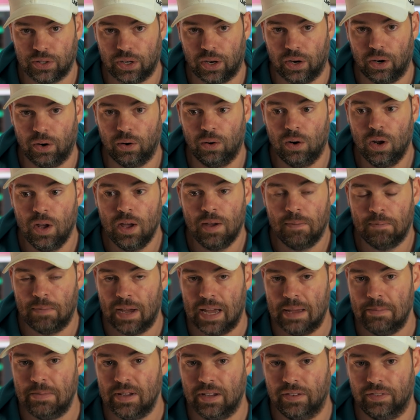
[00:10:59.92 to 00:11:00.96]
so,
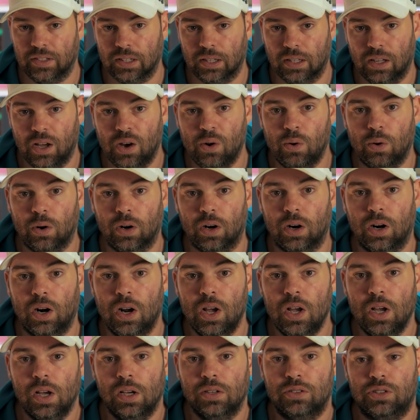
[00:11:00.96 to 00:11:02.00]
maybe even lower,
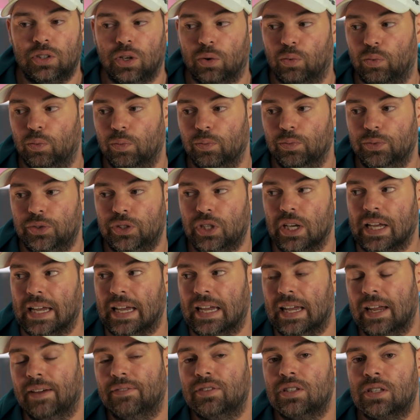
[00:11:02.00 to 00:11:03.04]
to
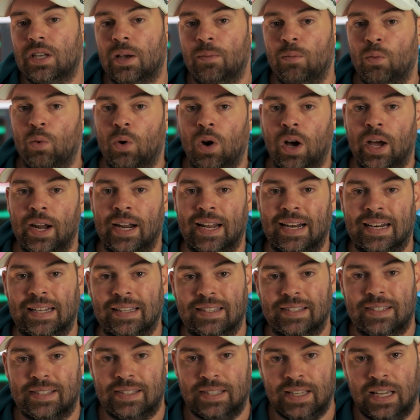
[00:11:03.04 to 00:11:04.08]
give someone an
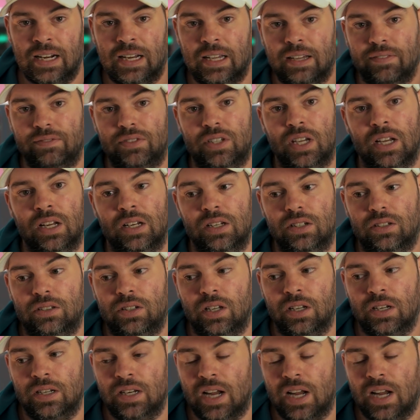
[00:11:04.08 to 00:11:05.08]
incentive to